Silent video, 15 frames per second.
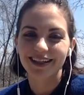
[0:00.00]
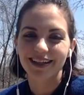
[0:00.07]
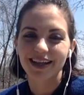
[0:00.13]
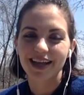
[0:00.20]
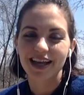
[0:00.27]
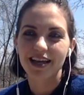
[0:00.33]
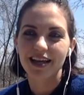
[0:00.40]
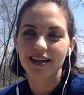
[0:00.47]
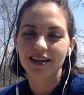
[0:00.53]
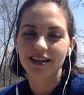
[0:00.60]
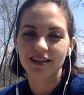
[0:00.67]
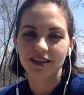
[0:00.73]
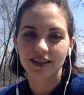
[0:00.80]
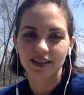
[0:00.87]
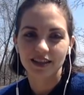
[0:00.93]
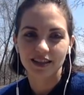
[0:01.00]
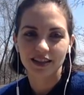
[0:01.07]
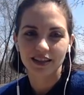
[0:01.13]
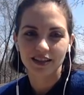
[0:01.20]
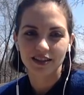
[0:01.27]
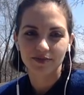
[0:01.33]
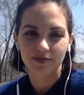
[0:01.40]

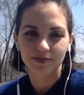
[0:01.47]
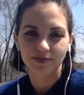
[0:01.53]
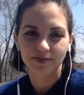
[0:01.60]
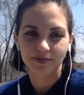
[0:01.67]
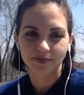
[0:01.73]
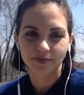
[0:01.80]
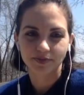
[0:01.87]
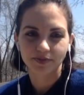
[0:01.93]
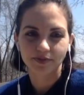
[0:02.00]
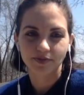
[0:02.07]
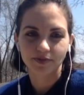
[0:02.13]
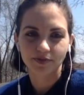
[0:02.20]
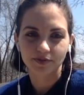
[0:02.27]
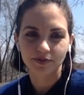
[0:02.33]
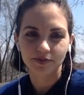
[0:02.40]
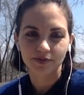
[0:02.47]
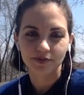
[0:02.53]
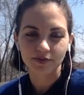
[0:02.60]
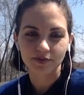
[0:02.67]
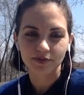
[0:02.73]
The person shown says nothing.